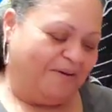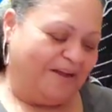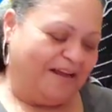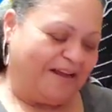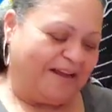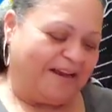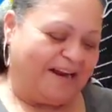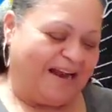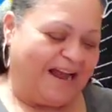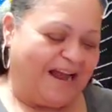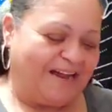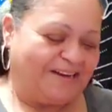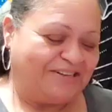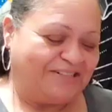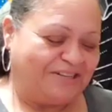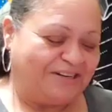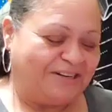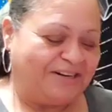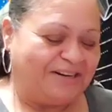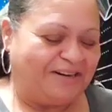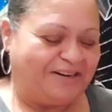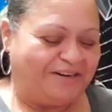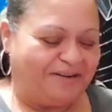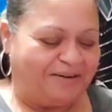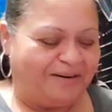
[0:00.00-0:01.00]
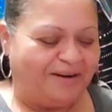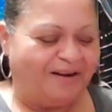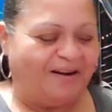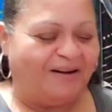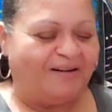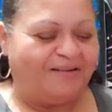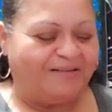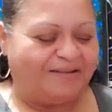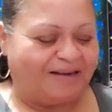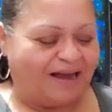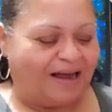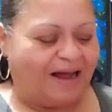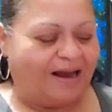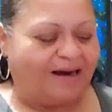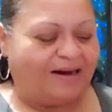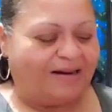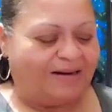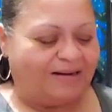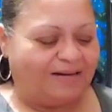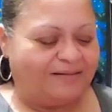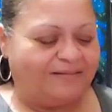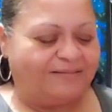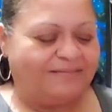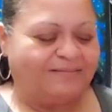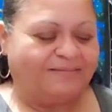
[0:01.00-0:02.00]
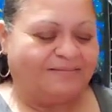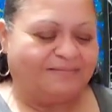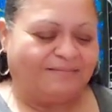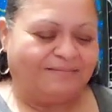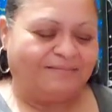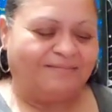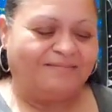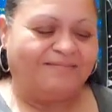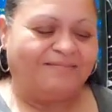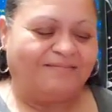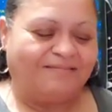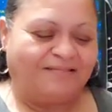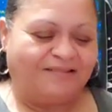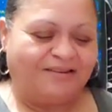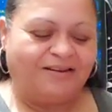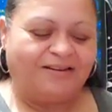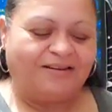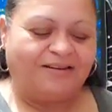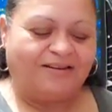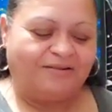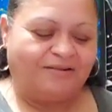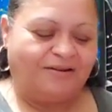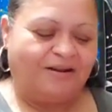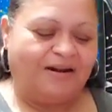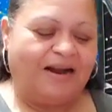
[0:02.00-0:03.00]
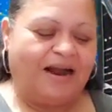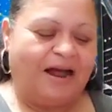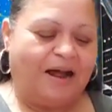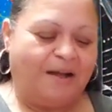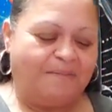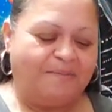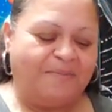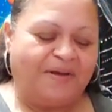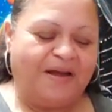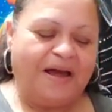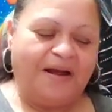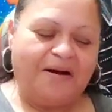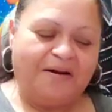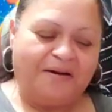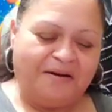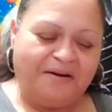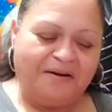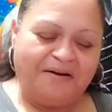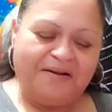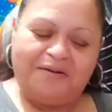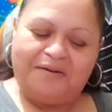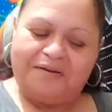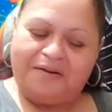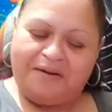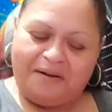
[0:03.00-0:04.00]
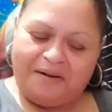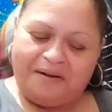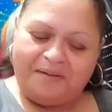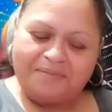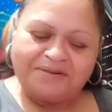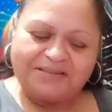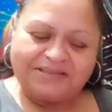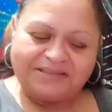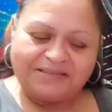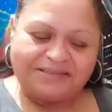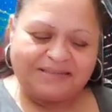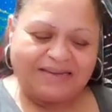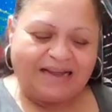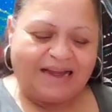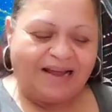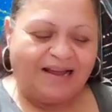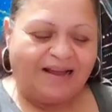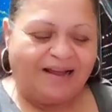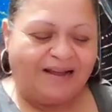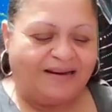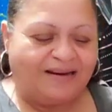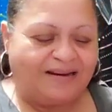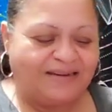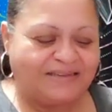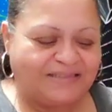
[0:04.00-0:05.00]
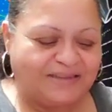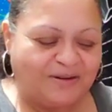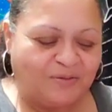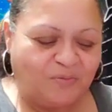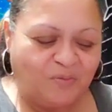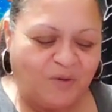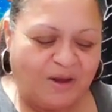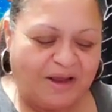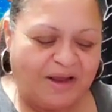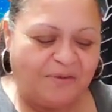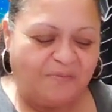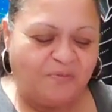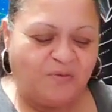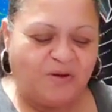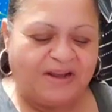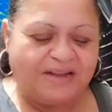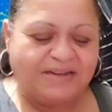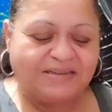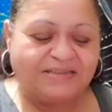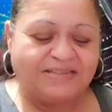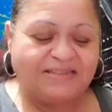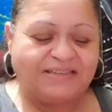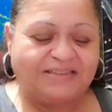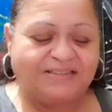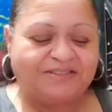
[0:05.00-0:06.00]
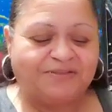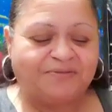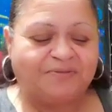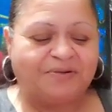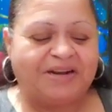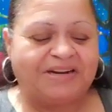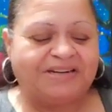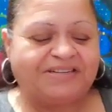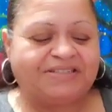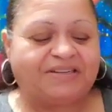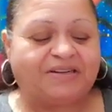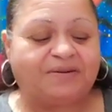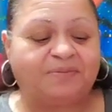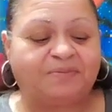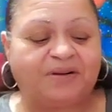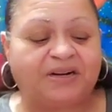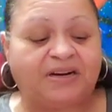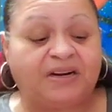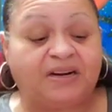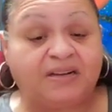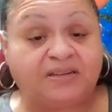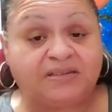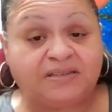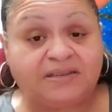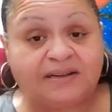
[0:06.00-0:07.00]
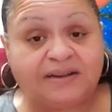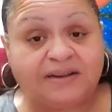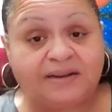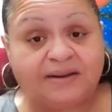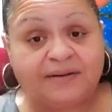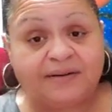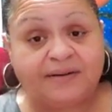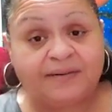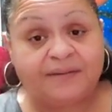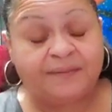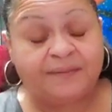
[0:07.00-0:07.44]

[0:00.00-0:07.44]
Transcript: we could actually, you know, kind of do a lot better. You know, I'm just saying. It's a win-win situation, but is it?